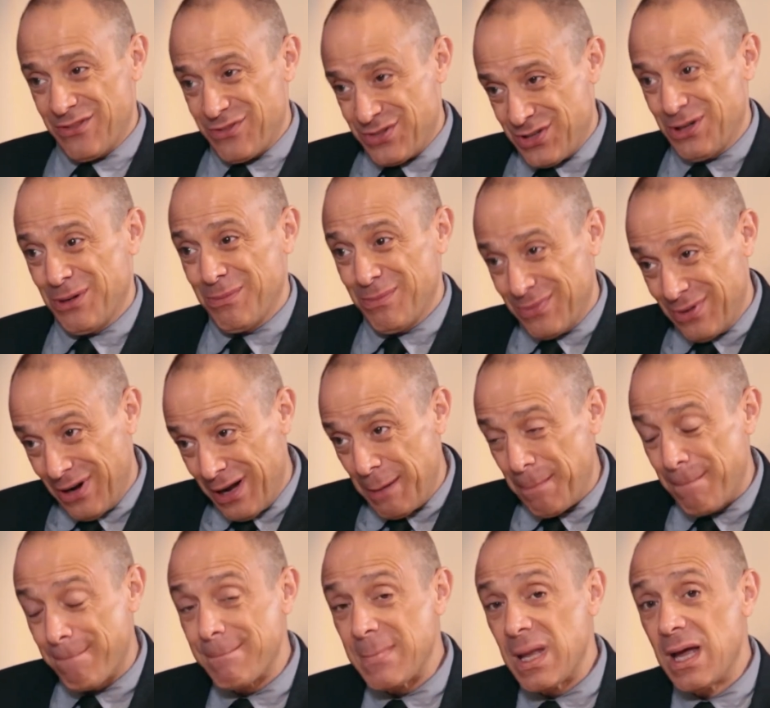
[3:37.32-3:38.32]
term, right?
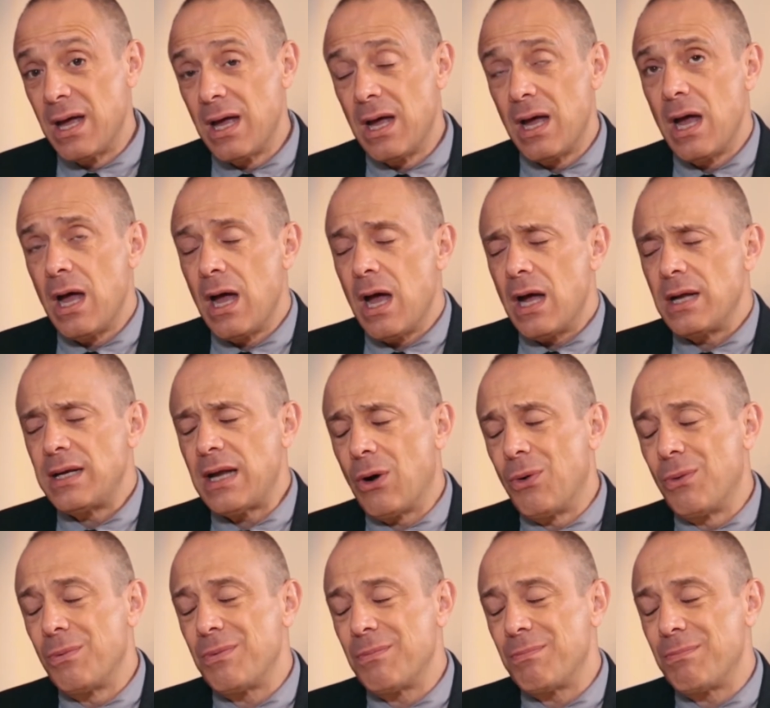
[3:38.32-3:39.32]

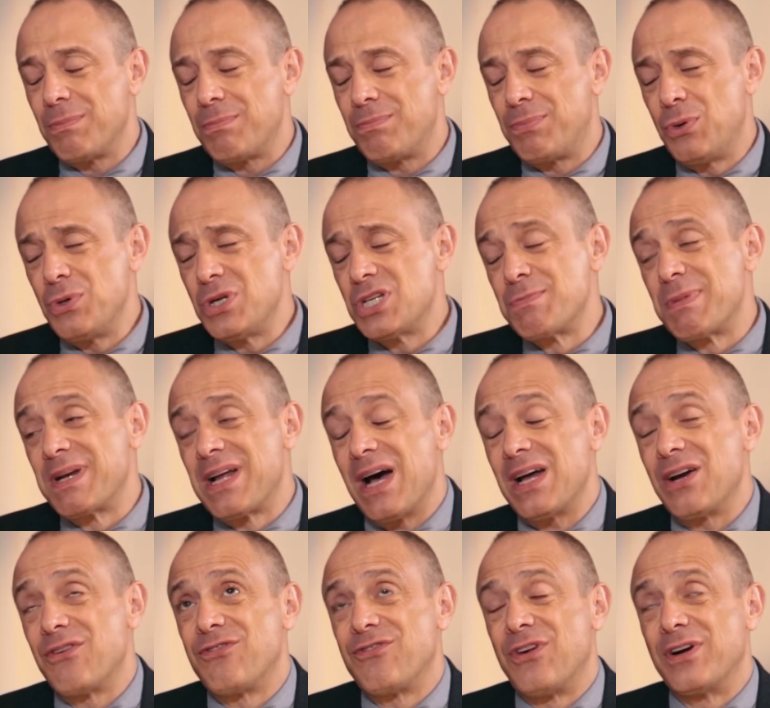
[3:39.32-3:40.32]
Now, Putin's been
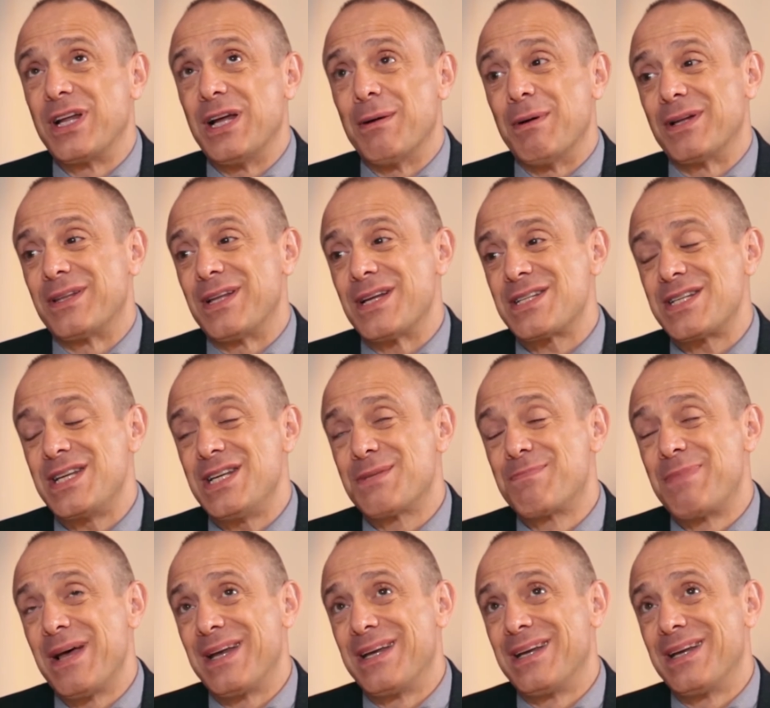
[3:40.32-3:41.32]
kind of funny about this. He's
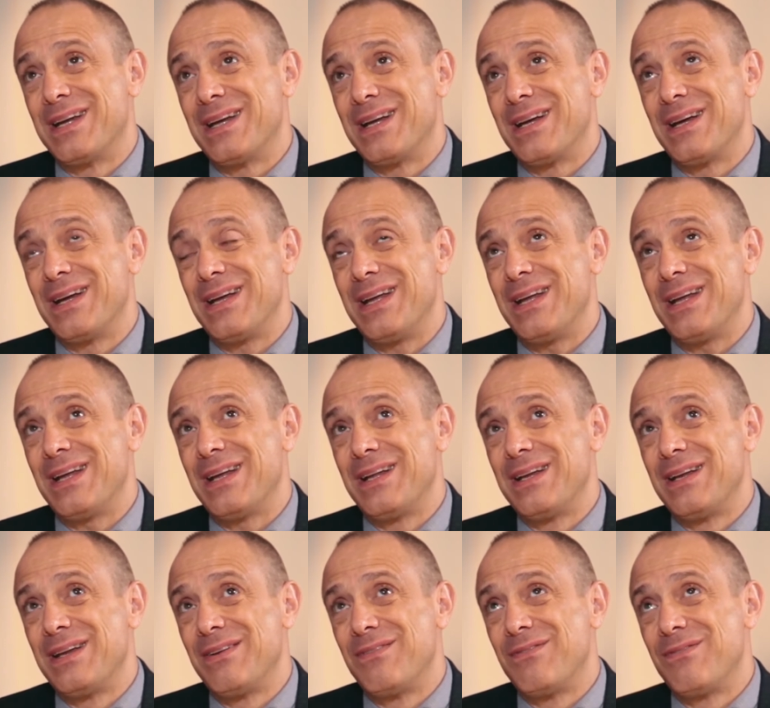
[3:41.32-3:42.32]
been
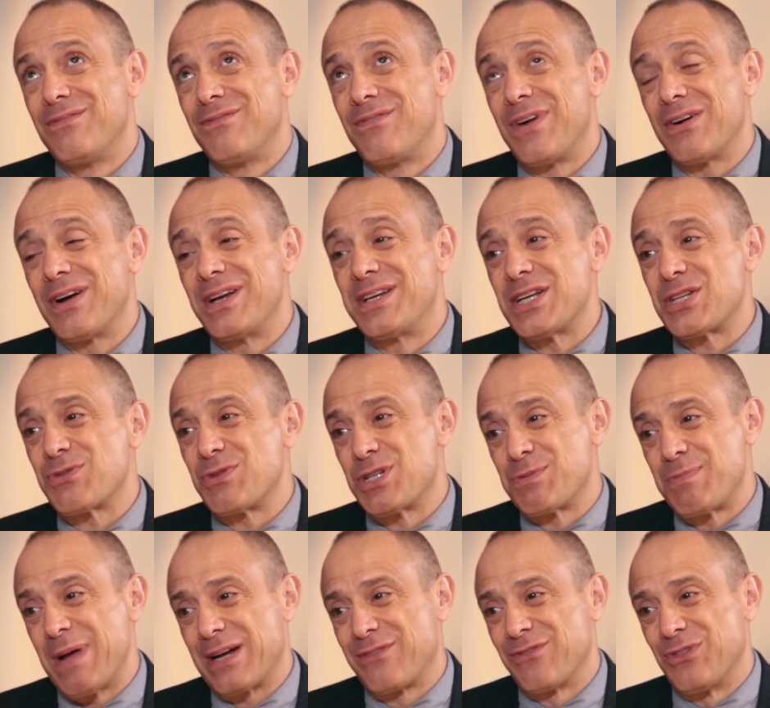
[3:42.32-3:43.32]
very
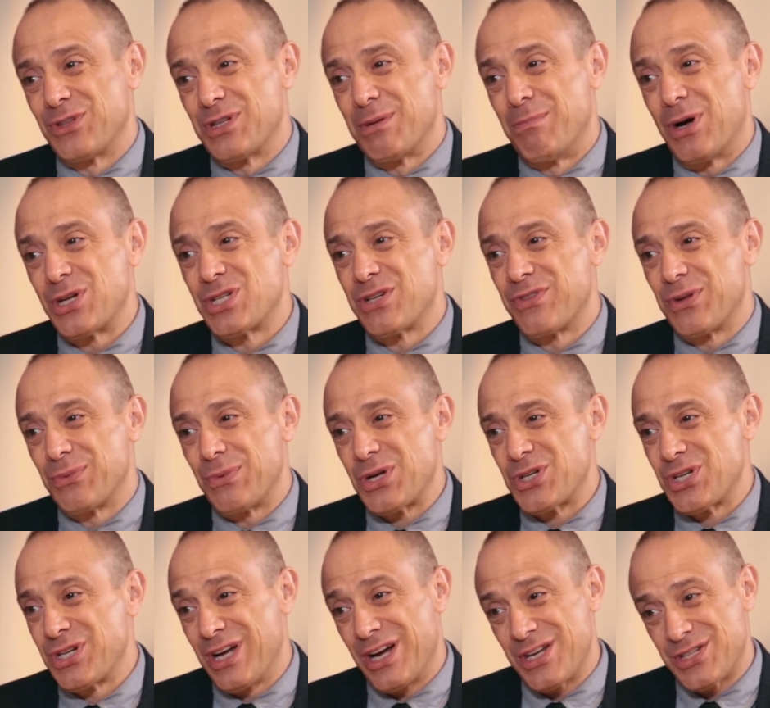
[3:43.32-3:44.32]
disrespectful to much of the
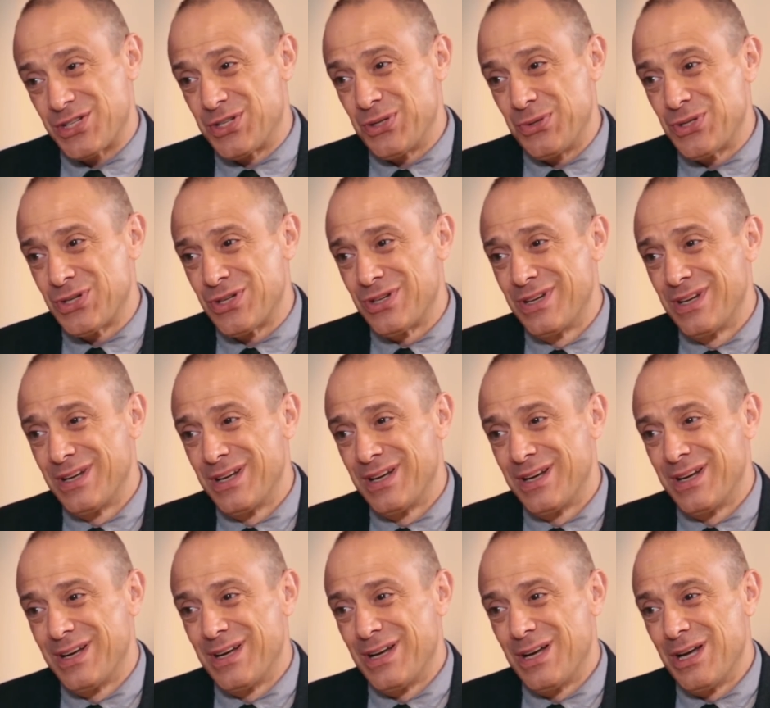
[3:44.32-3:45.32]
Russian Constitution,
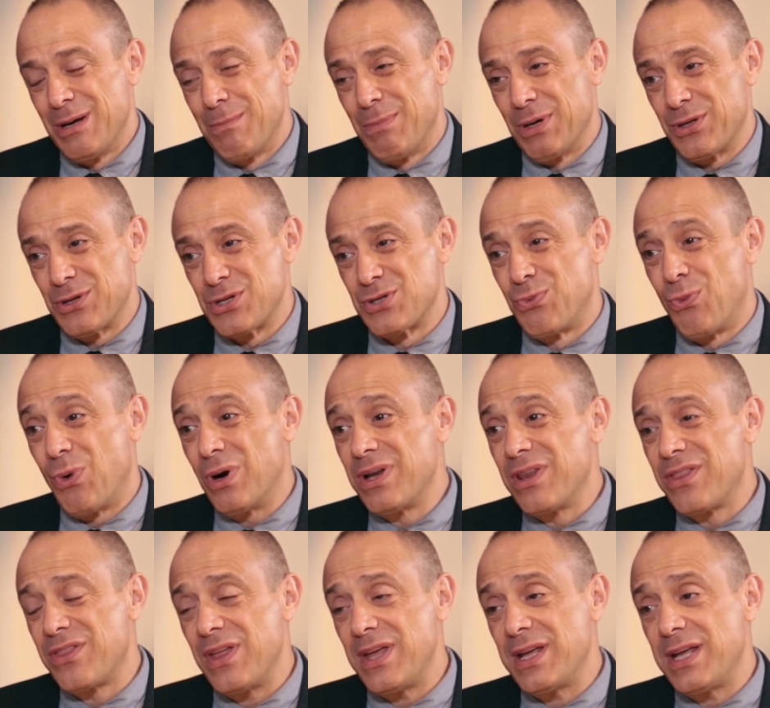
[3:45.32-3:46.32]
but there's one
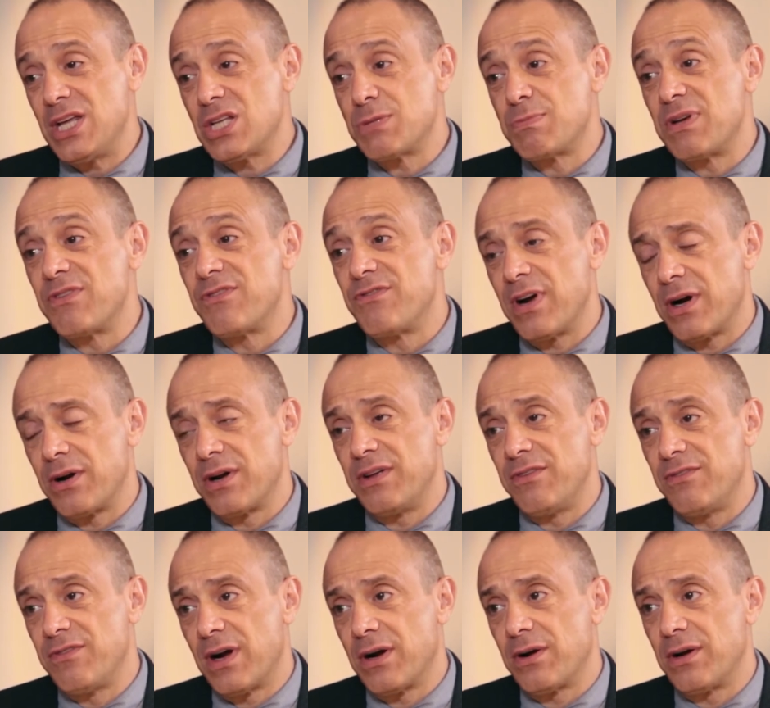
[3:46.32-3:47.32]
thing he's been very,
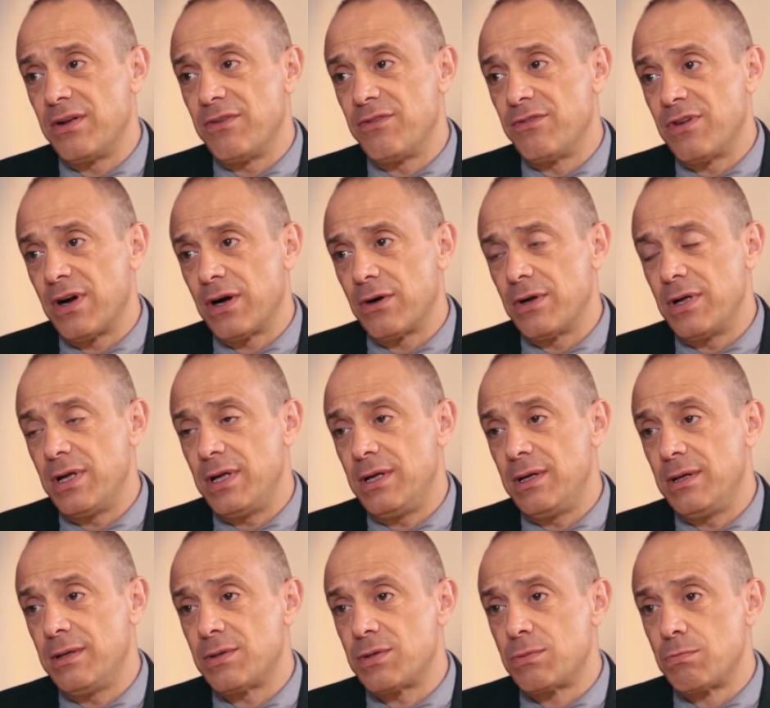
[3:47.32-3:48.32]
very,
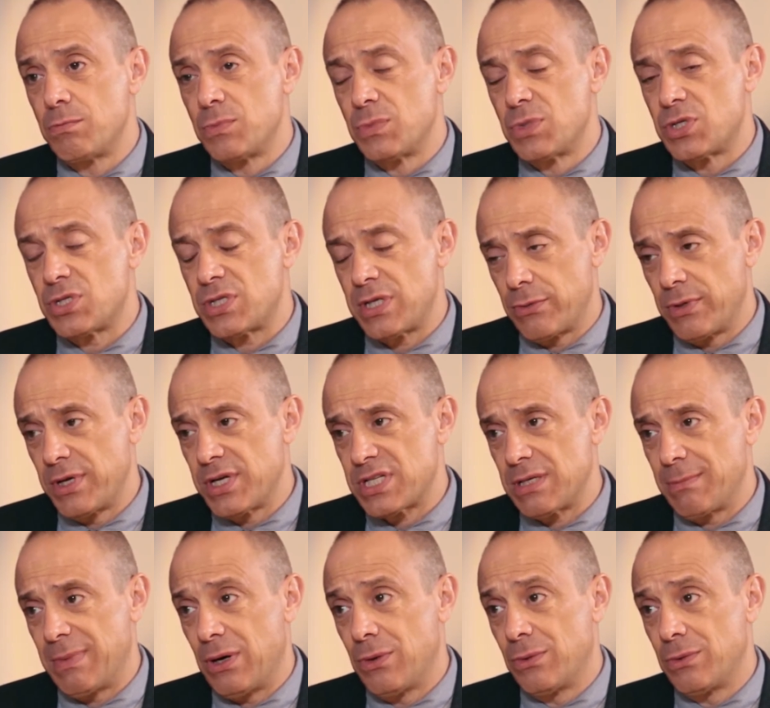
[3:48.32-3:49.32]
very serious
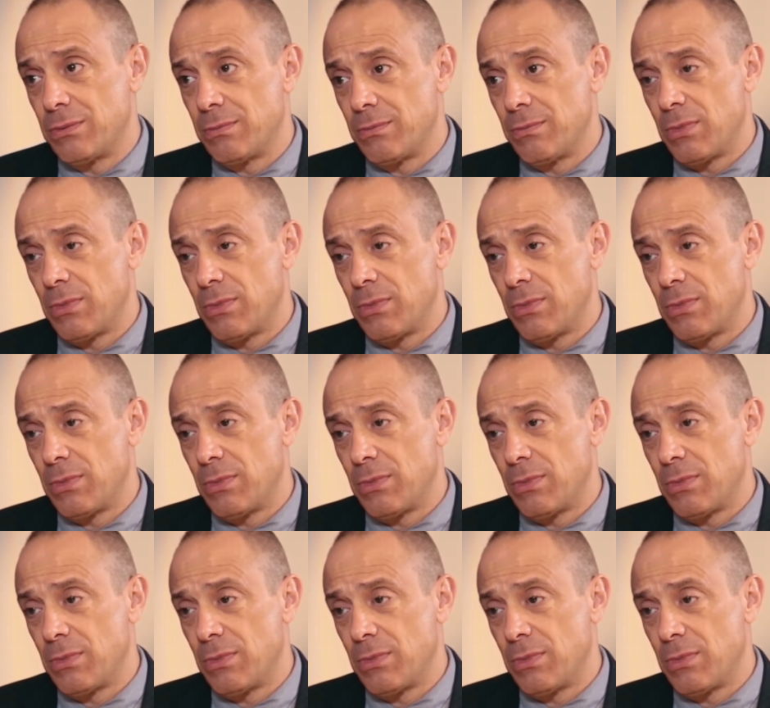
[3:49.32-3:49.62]
about